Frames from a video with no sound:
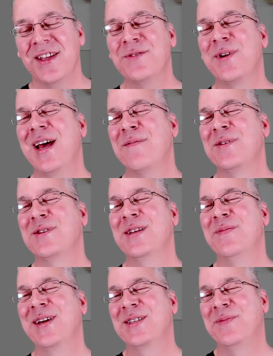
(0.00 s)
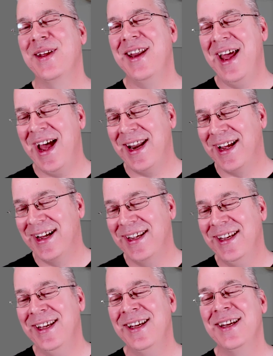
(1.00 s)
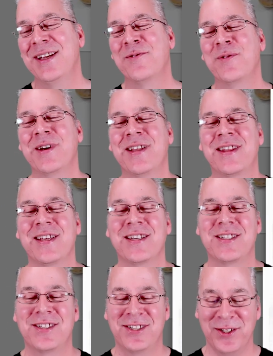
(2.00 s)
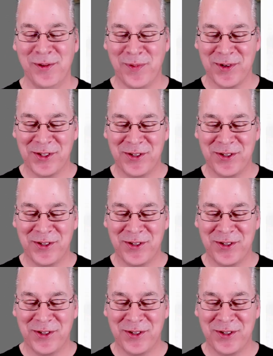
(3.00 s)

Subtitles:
This is what happens when you mix banana in with the super